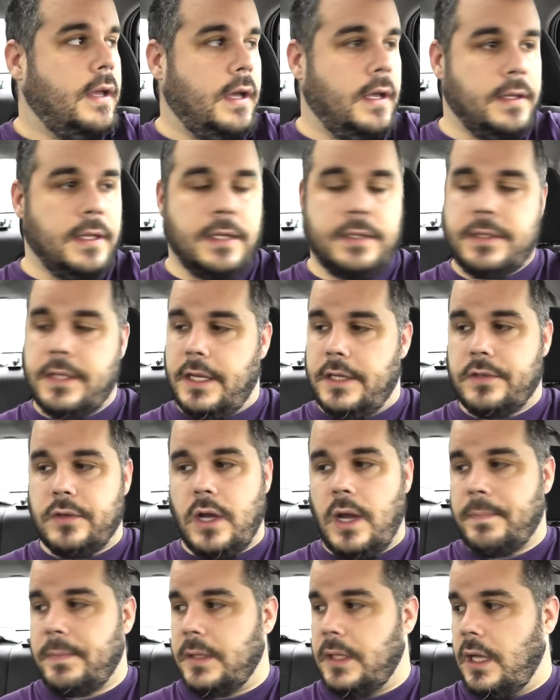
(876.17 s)
Unless they
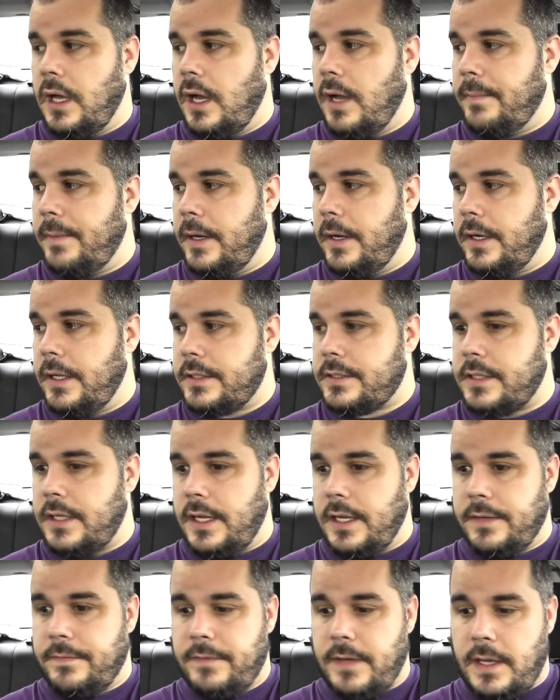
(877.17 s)
drop a law about it
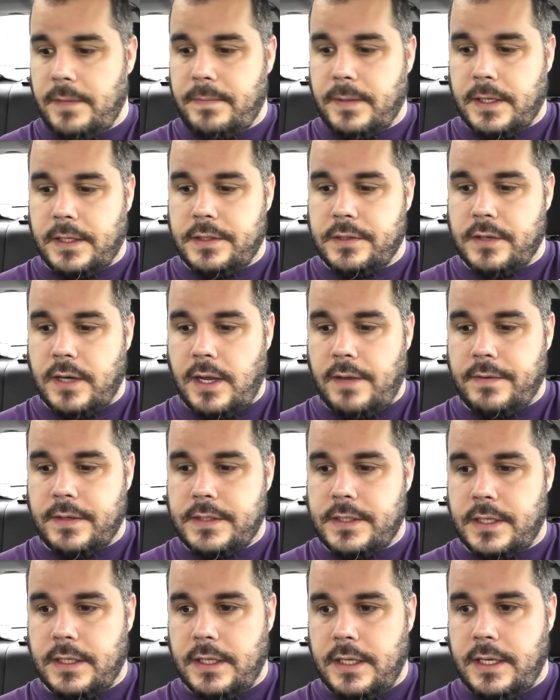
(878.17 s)
saying vaping and driving
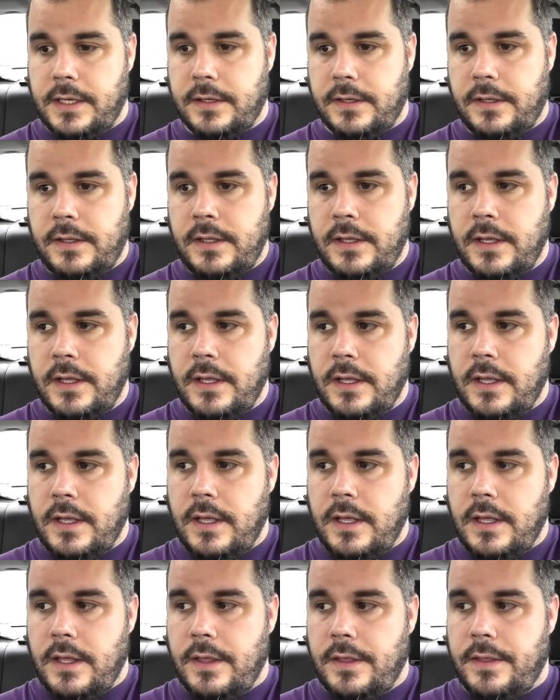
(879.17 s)
is illegal,
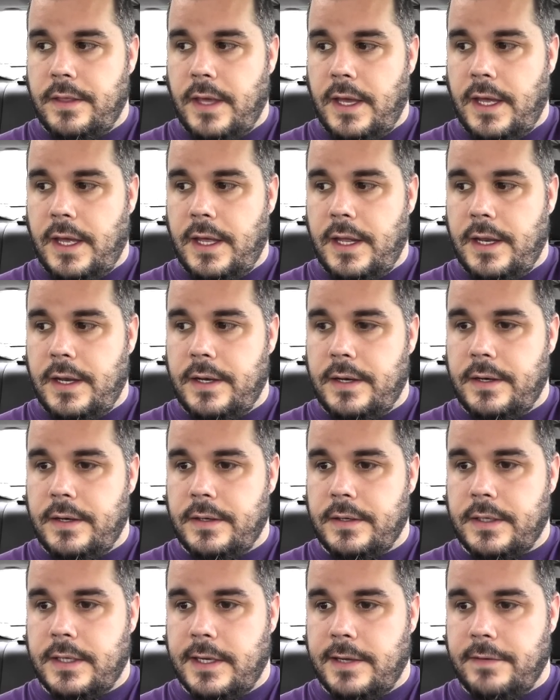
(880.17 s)

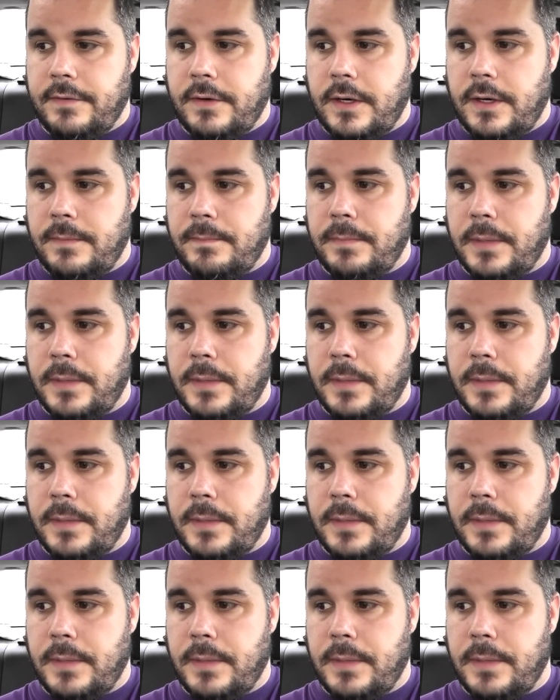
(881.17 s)
then give her.